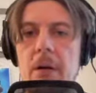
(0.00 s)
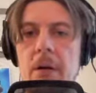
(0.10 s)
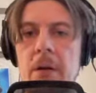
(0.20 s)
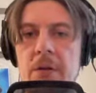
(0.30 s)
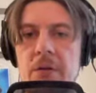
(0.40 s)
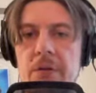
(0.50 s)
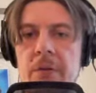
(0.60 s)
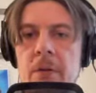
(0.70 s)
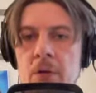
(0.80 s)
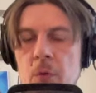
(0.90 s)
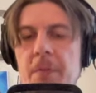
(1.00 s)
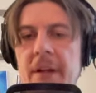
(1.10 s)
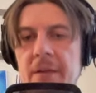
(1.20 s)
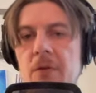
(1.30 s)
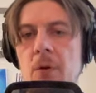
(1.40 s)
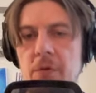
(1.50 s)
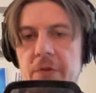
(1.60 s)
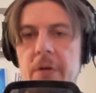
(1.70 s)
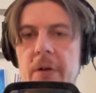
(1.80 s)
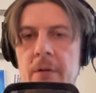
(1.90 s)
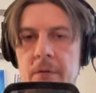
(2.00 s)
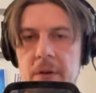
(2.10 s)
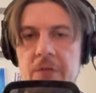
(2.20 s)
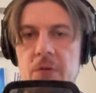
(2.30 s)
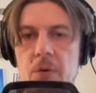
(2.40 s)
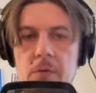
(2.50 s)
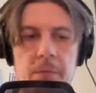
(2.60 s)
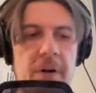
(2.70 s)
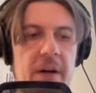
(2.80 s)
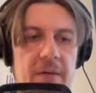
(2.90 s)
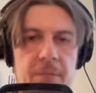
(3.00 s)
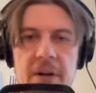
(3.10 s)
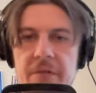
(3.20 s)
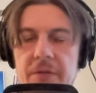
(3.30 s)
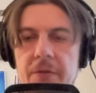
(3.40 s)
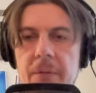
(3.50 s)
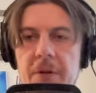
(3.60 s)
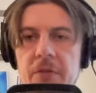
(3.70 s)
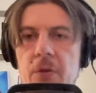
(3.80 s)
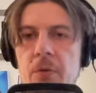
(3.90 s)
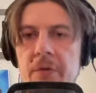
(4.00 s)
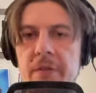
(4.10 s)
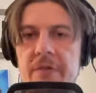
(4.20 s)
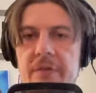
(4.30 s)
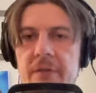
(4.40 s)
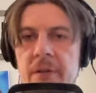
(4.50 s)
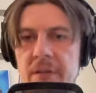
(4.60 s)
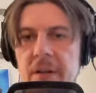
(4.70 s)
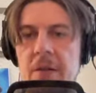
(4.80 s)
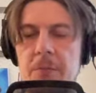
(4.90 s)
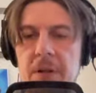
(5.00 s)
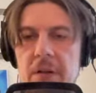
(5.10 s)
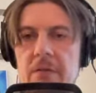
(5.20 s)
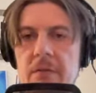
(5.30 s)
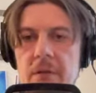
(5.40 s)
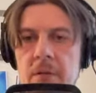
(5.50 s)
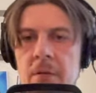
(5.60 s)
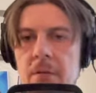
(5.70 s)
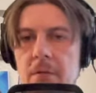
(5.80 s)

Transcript: it uh, length also uh, controlled by by the trimmer so this it can be uh,